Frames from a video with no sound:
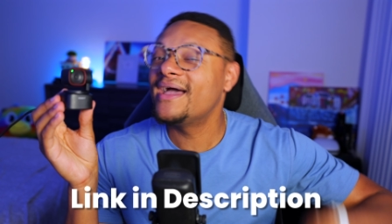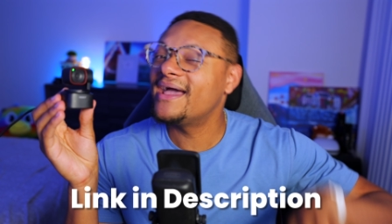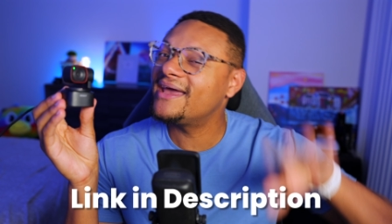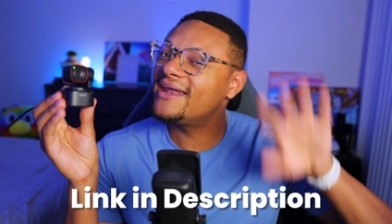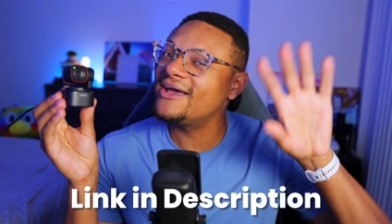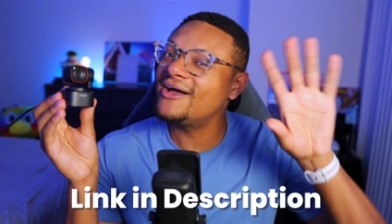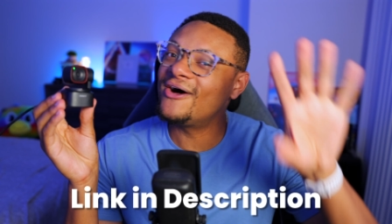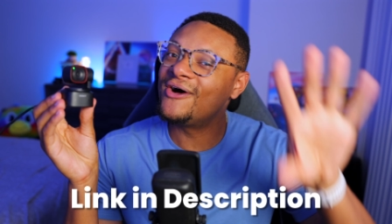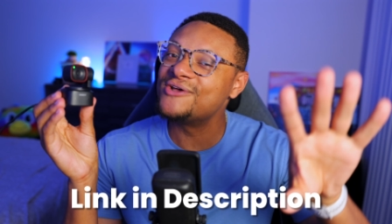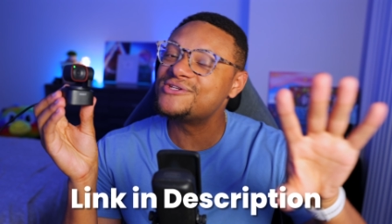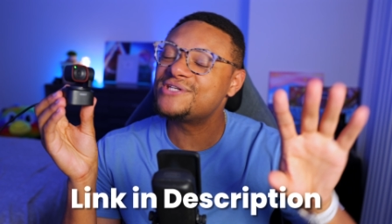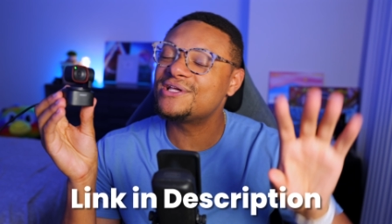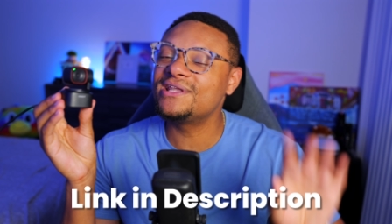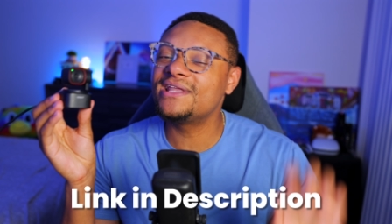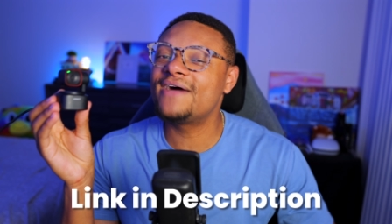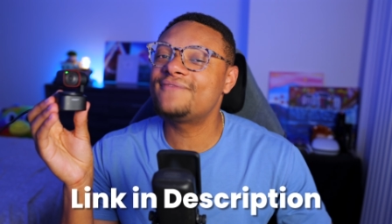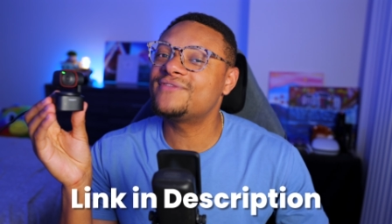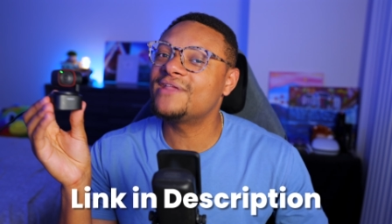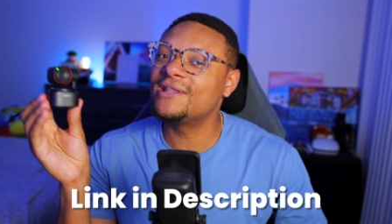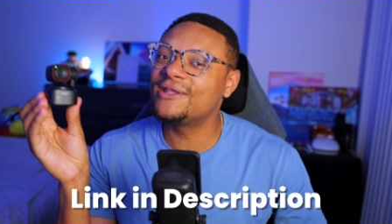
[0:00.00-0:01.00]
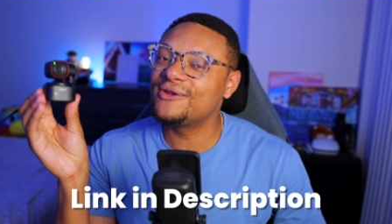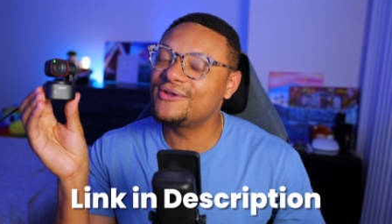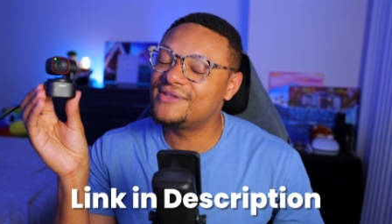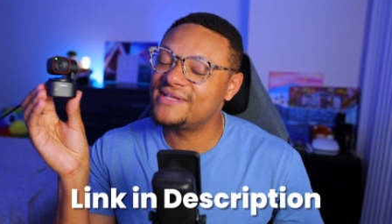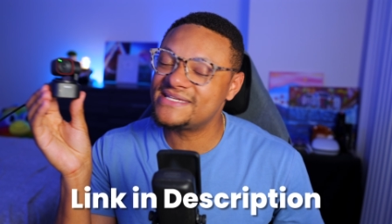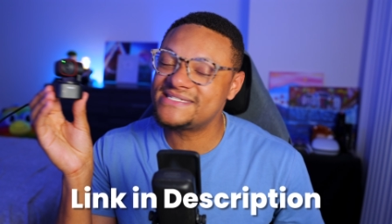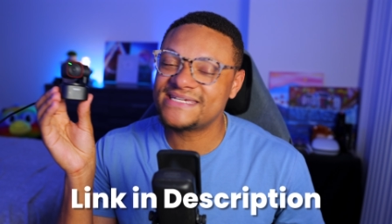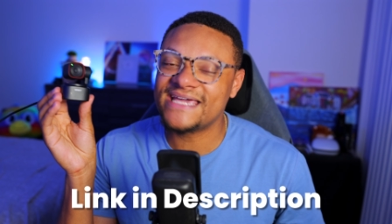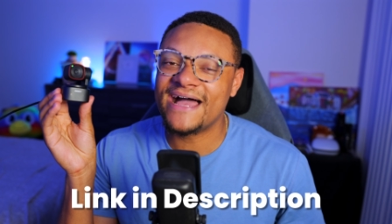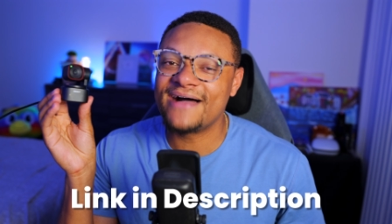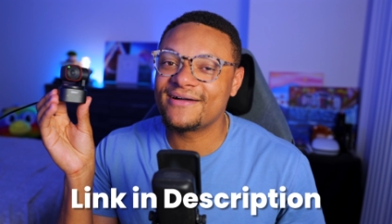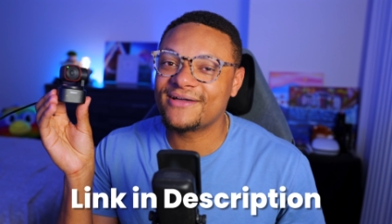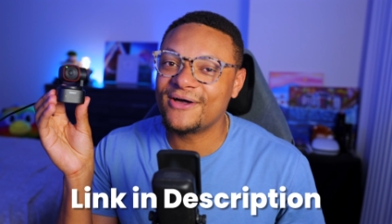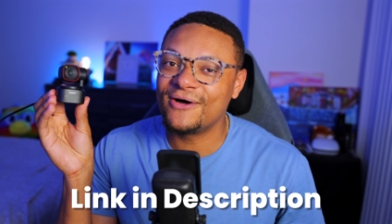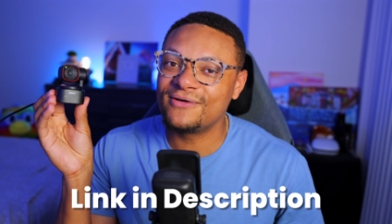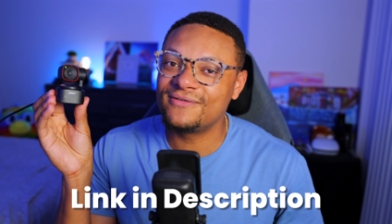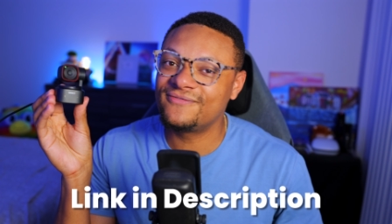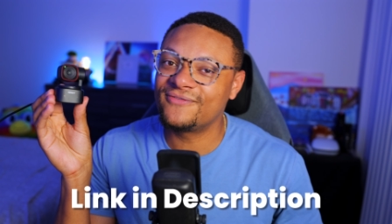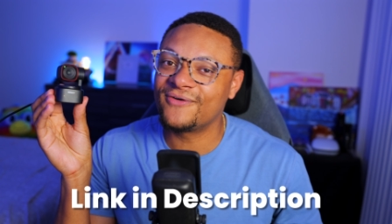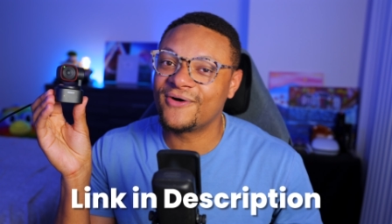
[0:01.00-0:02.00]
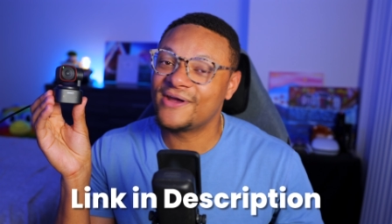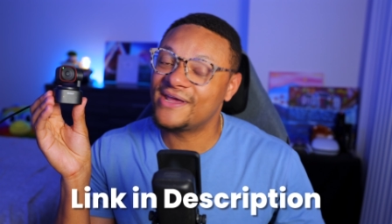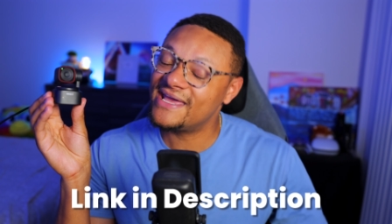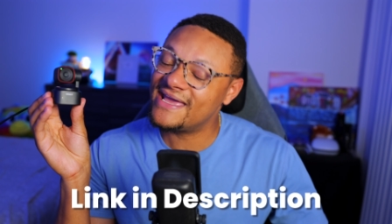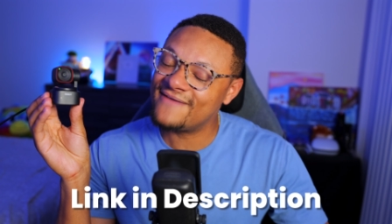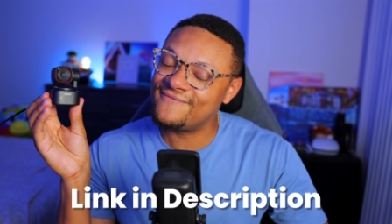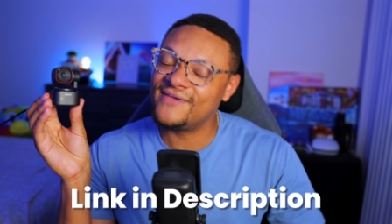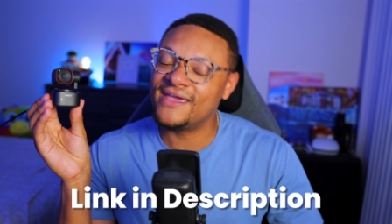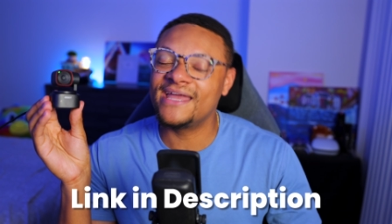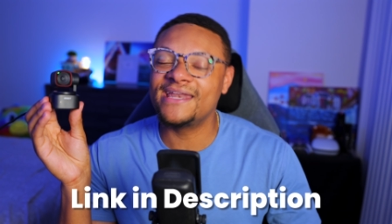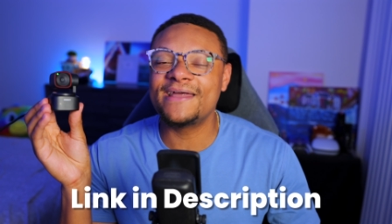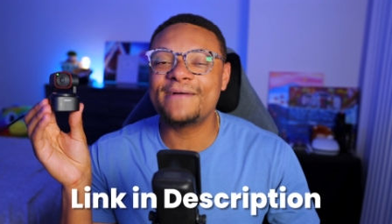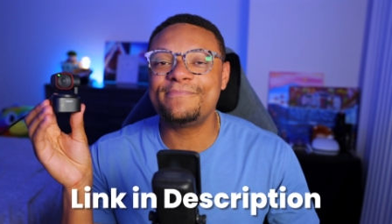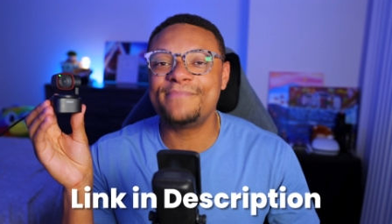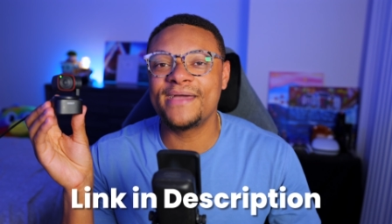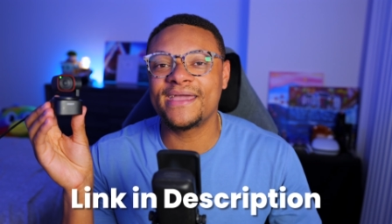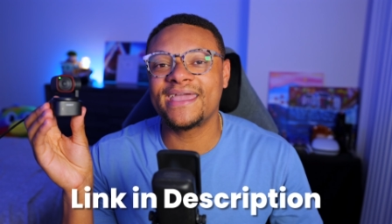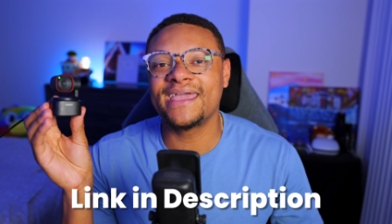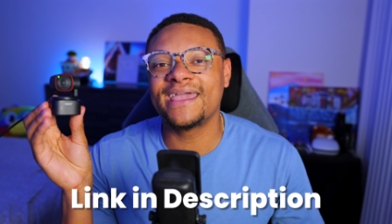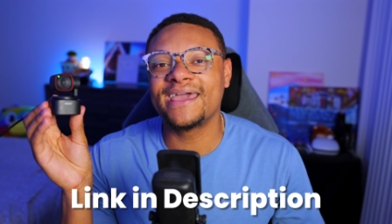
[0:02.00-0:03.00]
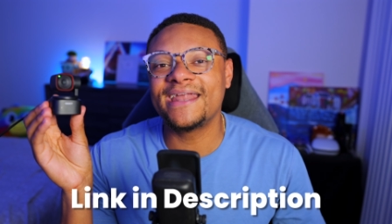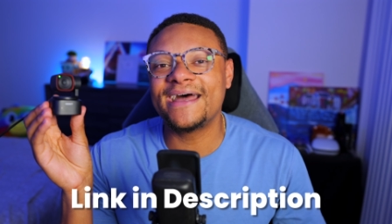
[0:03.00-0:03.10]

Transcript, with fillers: and I also left a little discount code for you if you end up picking it